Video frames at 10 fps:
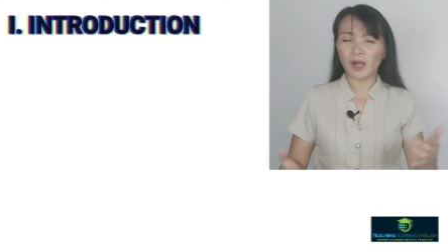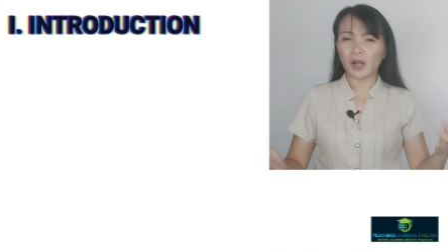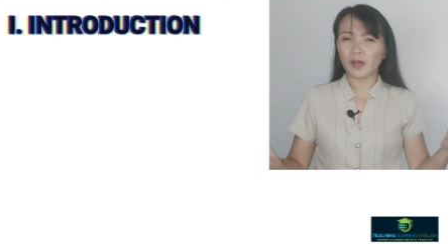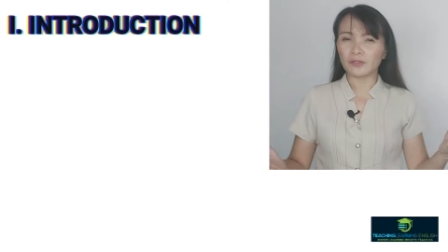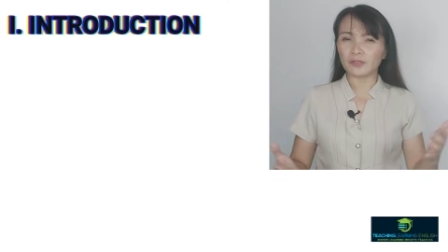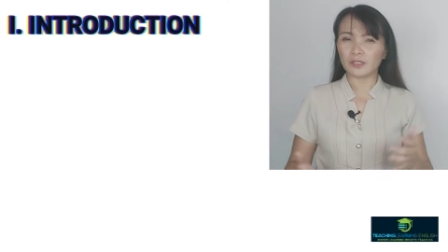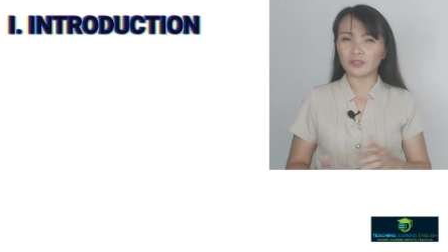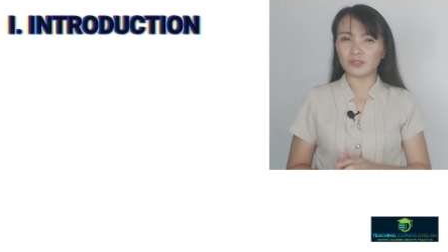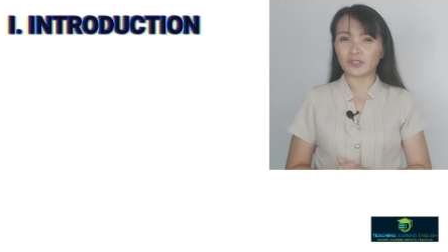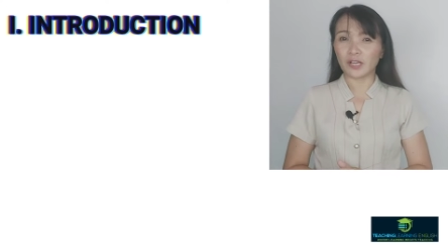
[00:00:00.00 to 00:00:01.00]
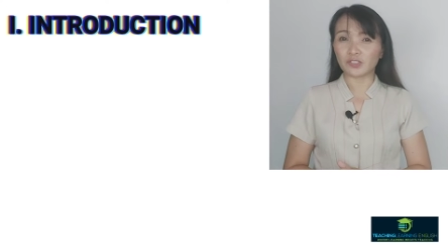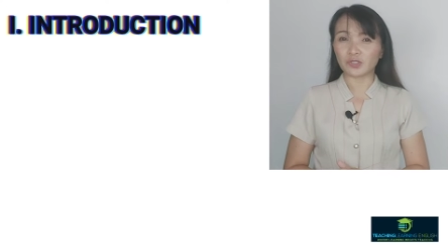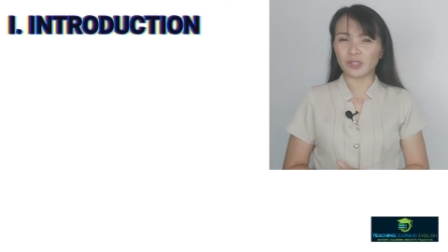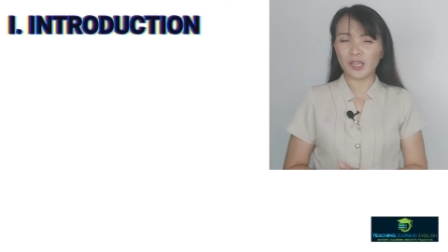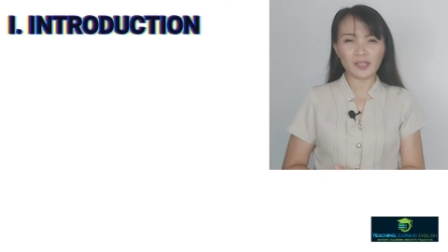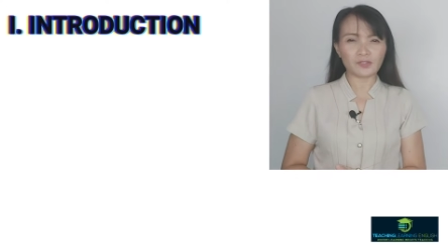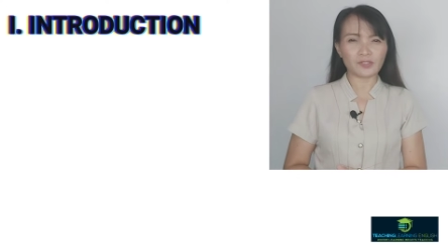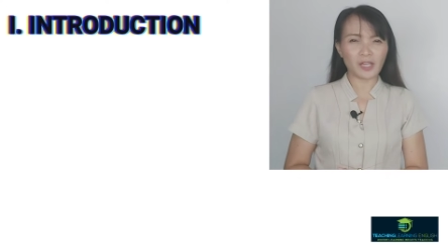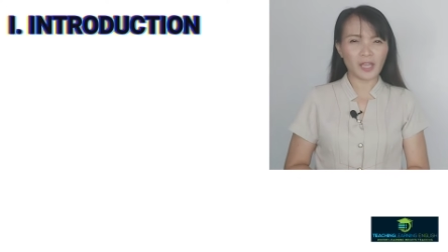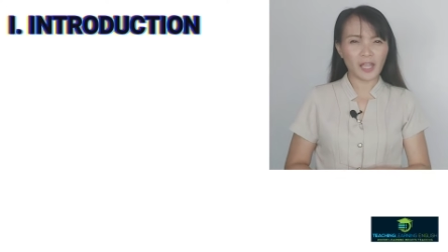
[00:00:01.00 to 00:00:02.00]
Under the introduction
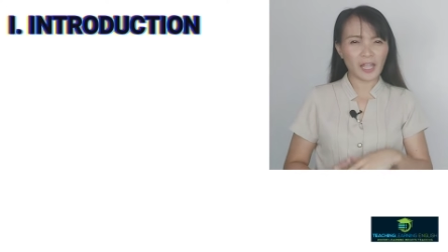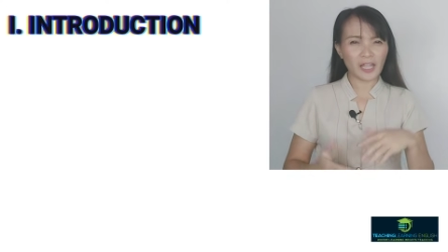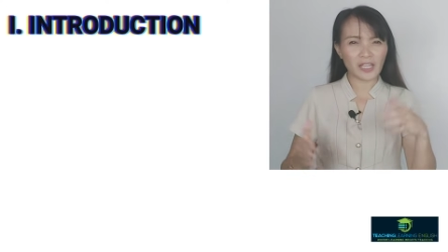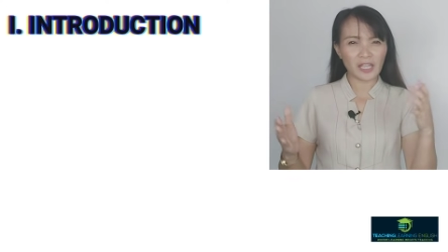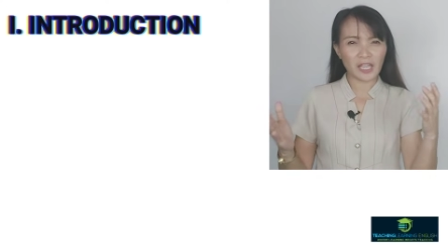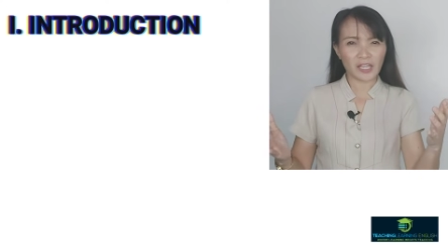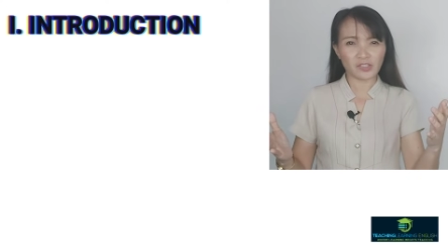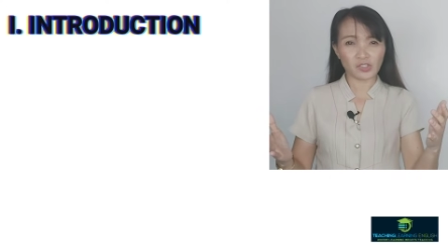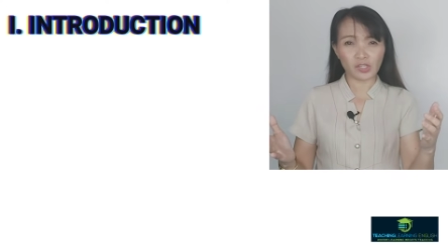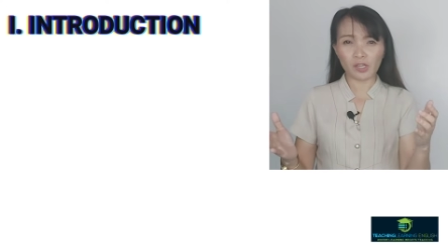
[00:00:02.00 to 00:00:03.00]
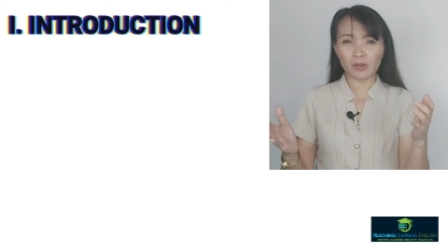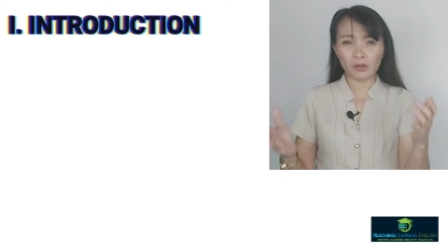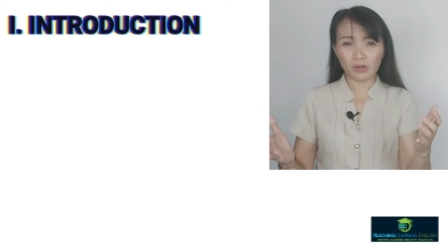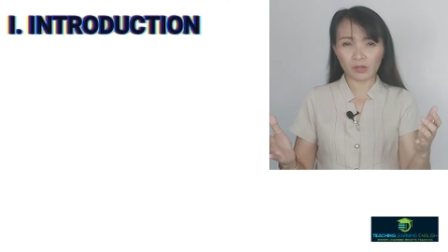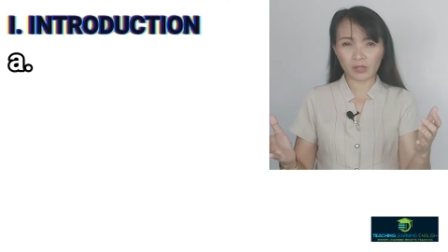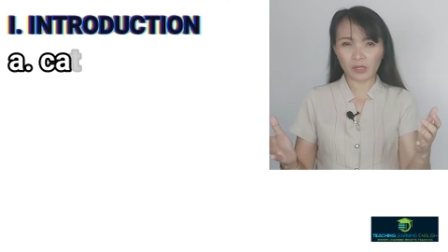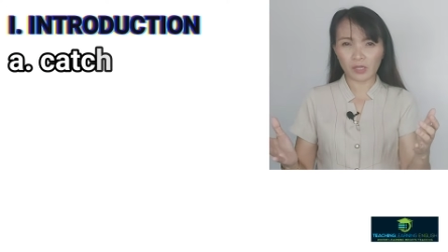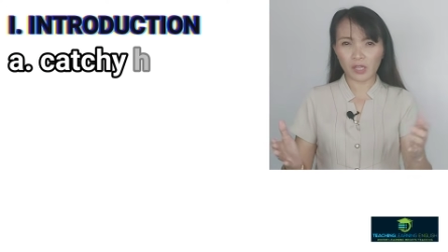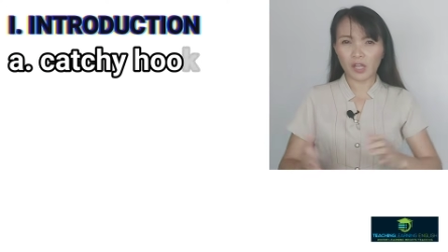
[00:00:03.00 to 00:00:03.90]
is a catchy hook.